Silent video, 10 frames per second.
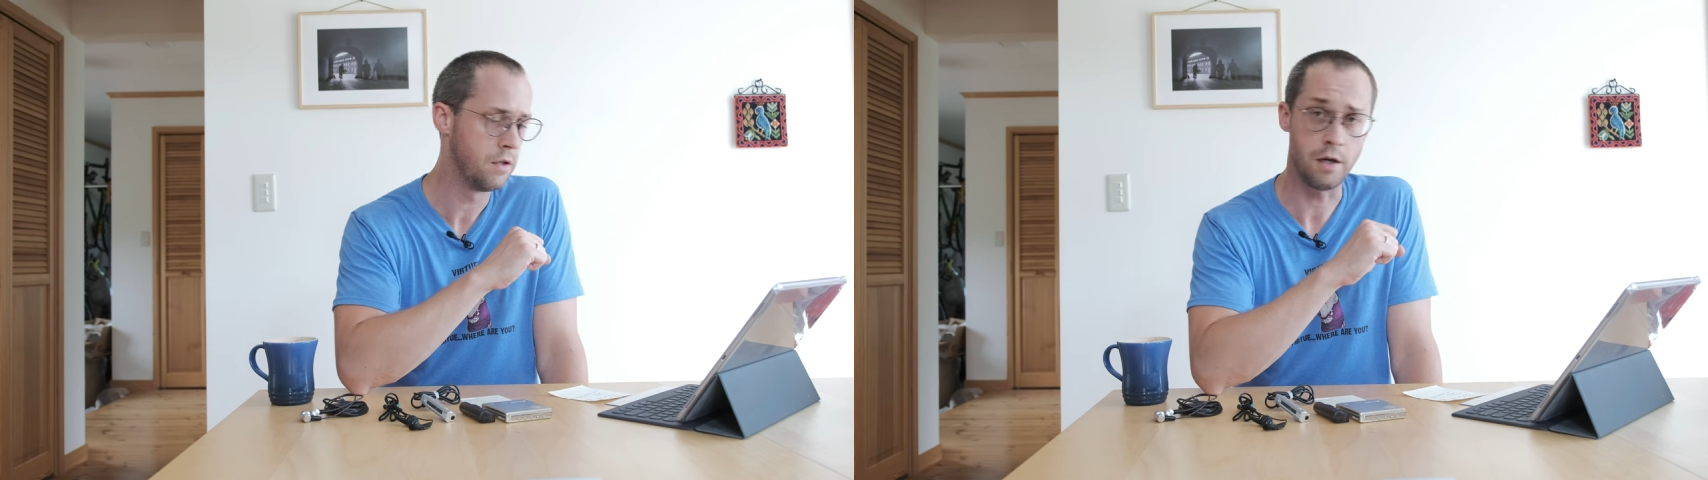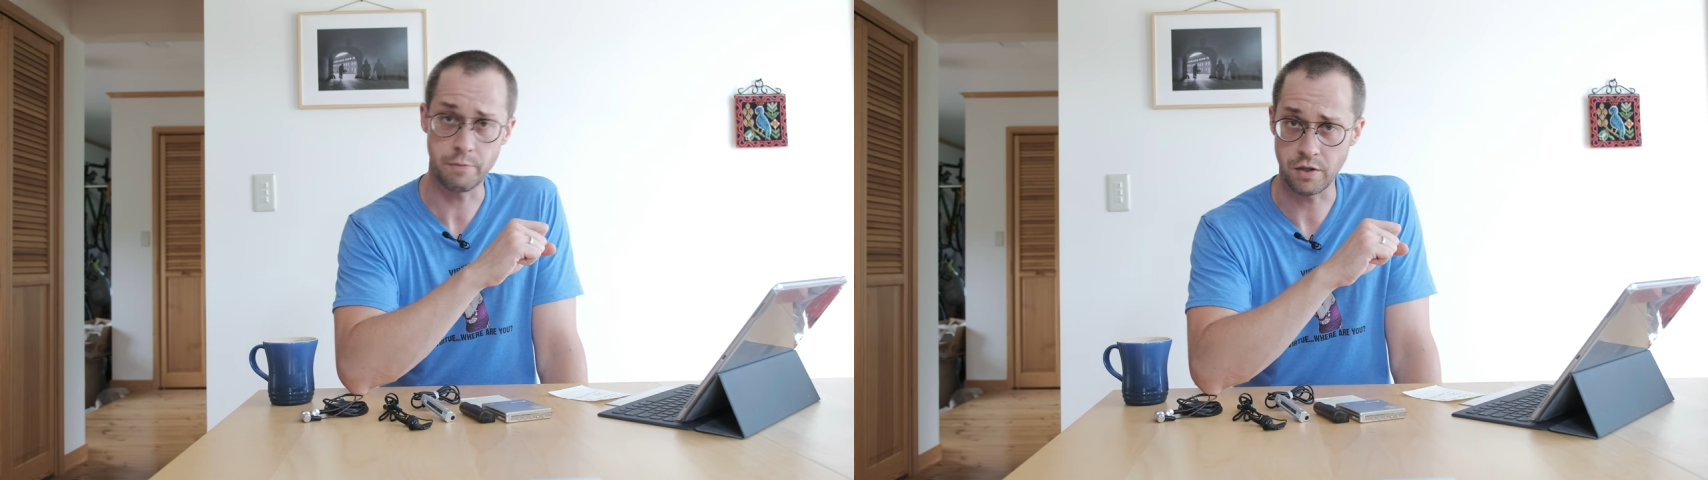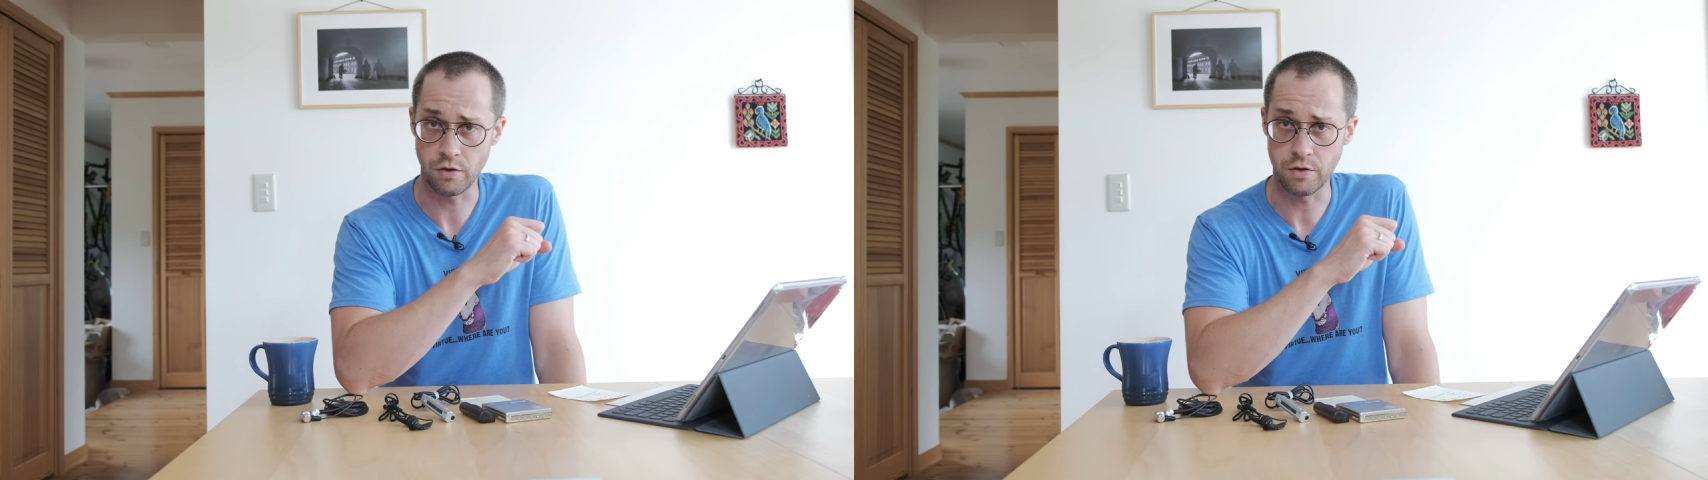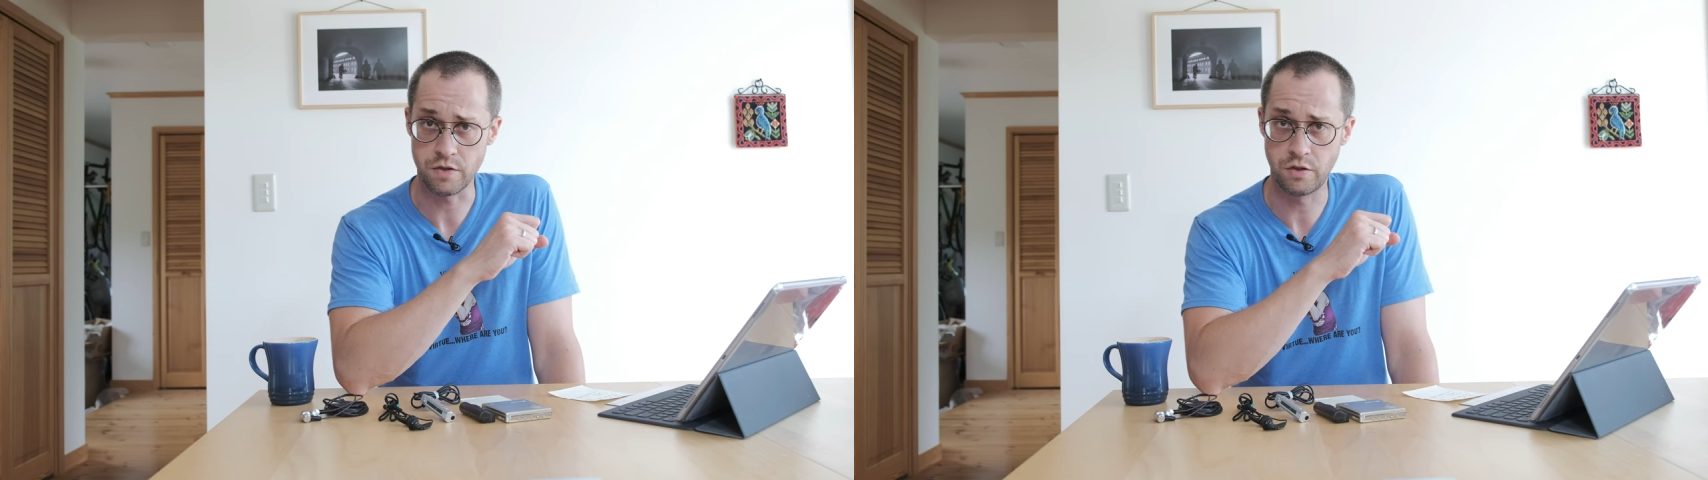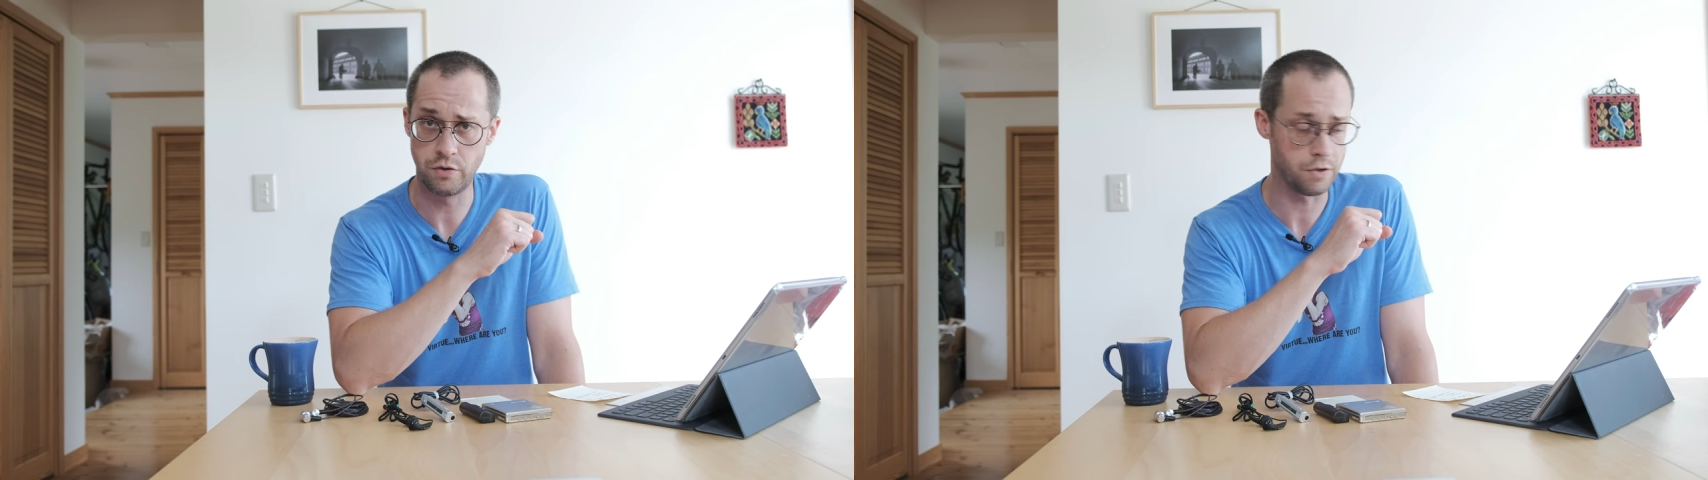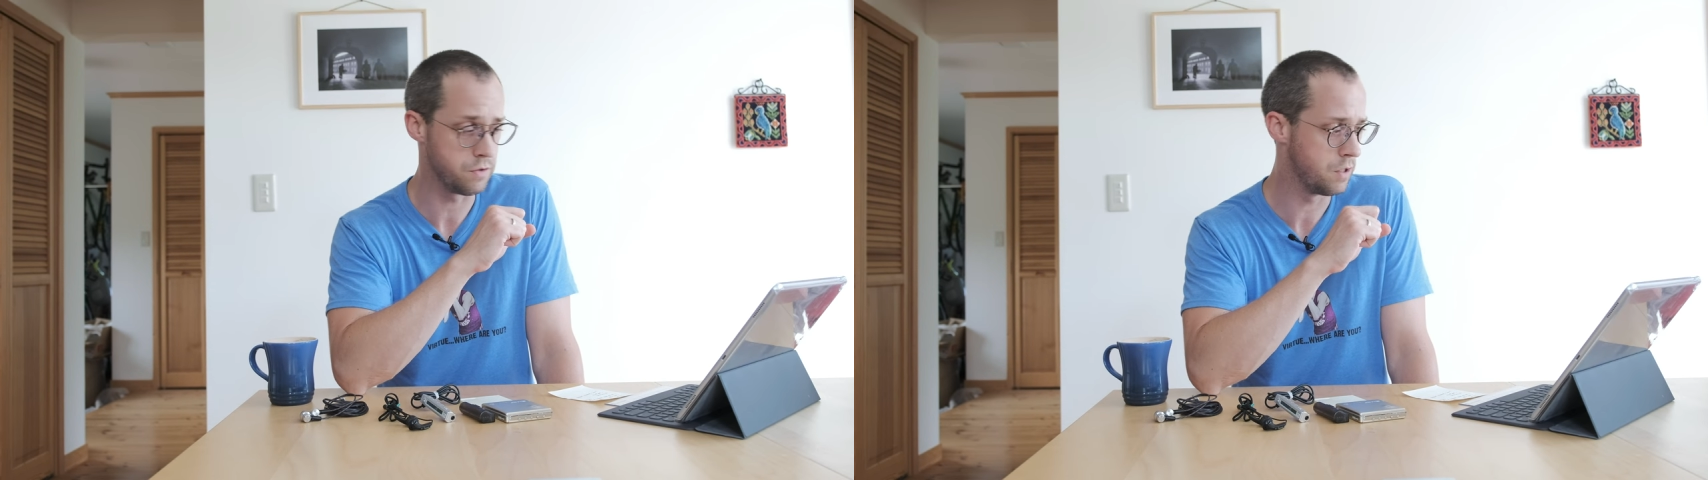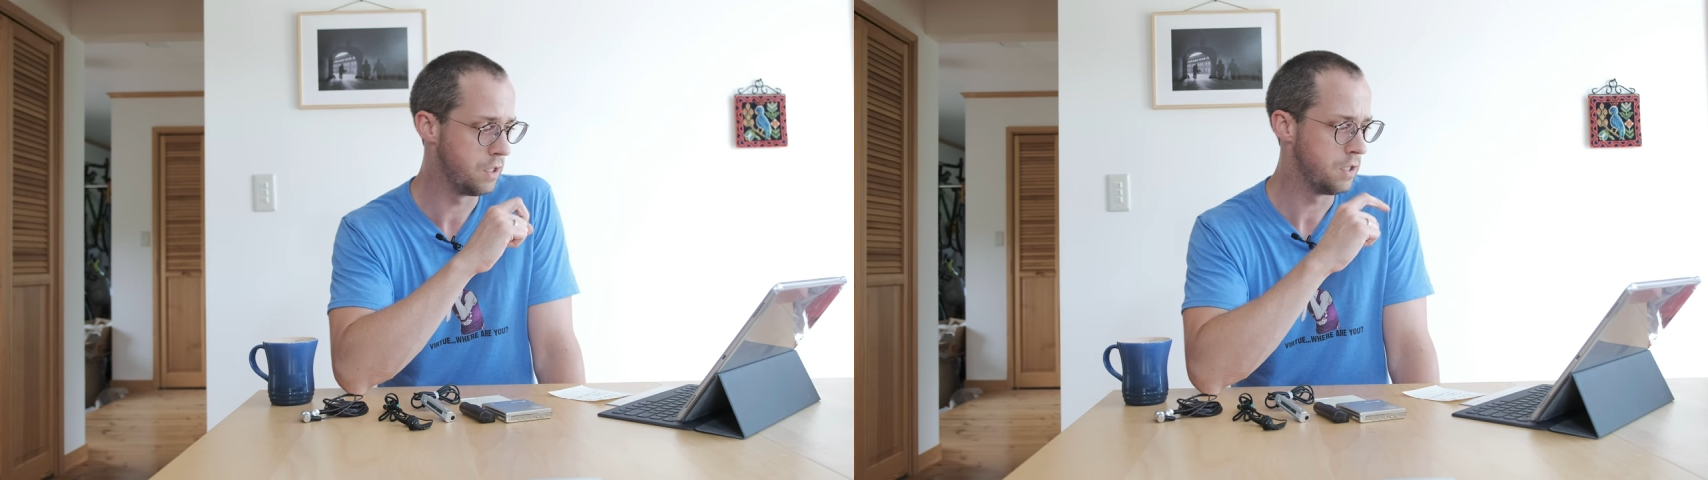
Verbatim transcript: I'm going to call this kudos.